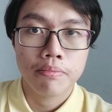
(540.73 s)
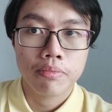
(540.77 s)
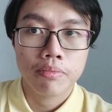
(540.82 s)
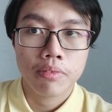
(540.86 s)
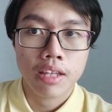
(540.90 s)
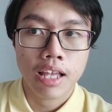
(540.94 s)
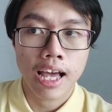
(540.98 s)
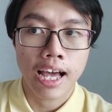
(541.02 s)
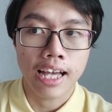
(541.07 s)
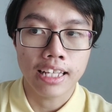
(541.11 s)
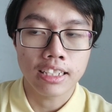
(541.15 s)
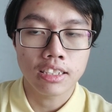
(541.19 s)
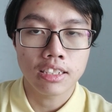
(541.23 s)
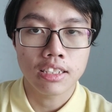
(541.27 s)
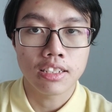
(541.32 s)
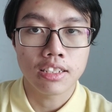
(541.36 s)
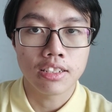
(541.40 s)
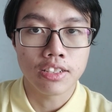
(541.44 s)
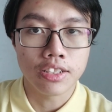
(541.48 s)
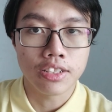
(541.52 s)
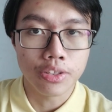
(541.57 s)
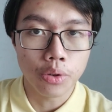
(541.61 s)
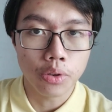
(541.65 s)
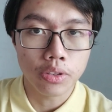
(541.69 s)
has
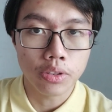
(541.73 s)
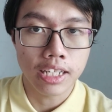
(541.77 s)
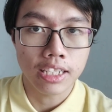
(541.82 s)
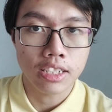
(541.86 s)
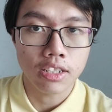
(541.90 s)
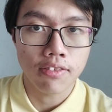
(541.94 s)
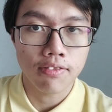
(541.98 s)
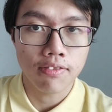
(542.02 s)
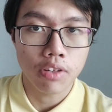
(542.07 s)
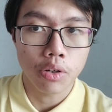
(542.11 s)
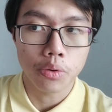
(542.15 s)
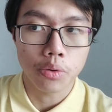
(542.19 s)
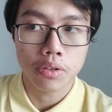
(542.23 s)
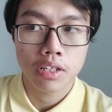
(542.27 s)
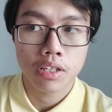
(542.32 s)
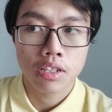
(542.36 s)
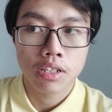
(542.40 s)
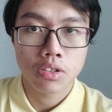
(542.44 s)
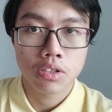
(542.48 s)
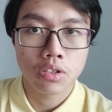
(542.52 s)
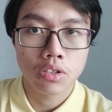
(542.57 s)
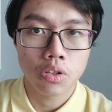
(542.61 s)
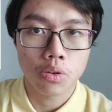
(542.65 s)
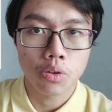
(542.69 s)
0 days of float.
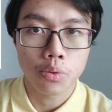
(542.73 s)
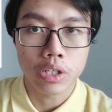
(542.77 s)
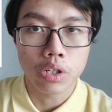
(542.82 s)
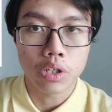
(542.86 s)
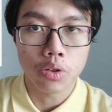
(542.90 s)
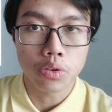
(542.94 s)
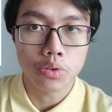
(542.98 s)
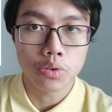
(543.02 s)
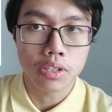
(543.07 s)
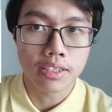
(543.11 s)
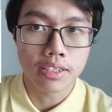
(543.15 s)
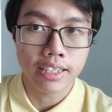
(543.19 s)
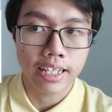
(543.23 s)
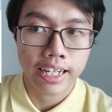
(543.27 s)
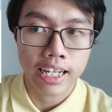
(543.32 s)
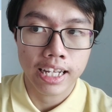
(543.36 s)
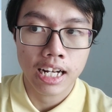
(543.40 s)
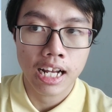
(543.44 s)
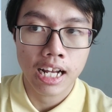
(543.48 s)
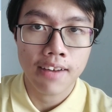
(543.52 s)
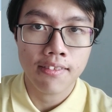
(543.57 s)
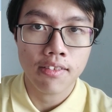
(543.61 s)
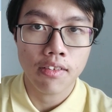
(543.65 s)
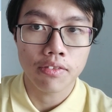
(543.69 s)
So we go to the second
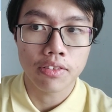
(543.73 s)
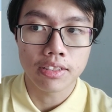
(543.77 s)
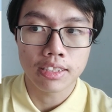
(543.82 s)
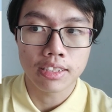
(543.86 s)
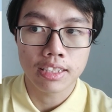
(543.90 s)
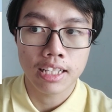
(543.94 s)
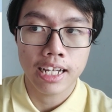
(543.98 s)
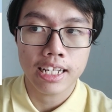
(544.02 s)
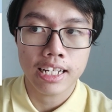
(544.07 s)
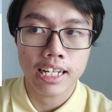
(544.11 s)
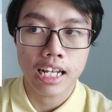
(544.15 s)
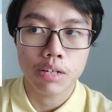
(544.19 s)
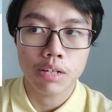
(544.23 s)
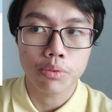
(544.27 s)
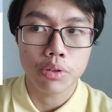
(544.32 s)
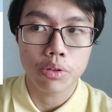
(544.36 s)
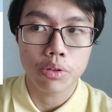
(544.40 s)
half of the slide and we